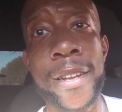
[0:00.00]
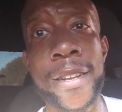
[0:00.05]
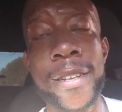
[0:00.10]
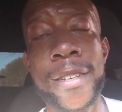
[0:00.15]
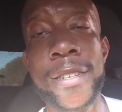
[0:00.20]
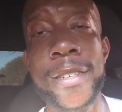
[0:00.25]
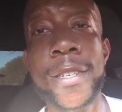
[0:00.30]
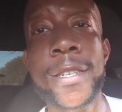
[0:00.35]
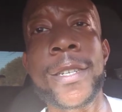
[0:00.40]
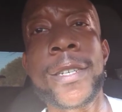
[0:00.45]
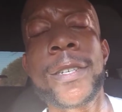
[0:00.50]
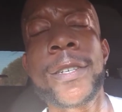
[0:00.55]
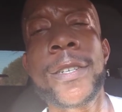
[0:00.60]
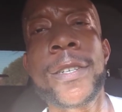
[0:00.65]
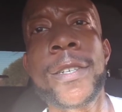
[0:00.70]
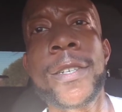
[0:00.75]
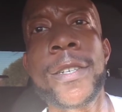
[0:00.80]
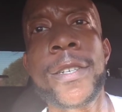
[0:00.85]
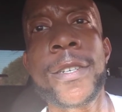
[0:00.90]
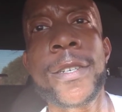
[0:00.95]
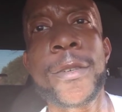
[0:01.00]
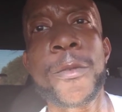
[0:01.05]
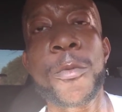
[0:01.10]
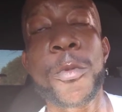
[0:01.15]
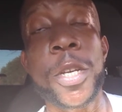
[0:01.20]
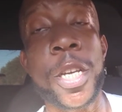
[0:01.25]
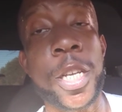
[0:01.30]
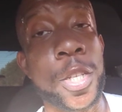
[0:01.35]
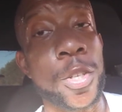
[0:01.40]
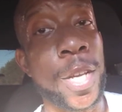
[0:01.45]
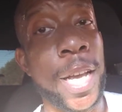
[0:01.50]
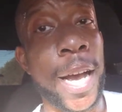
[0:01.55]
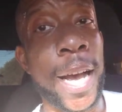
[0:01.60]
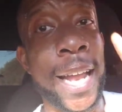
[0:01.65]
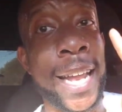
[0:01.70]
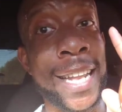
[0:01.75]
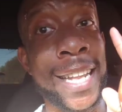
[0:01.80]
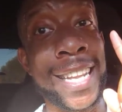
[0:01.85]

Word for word: you got at least one guy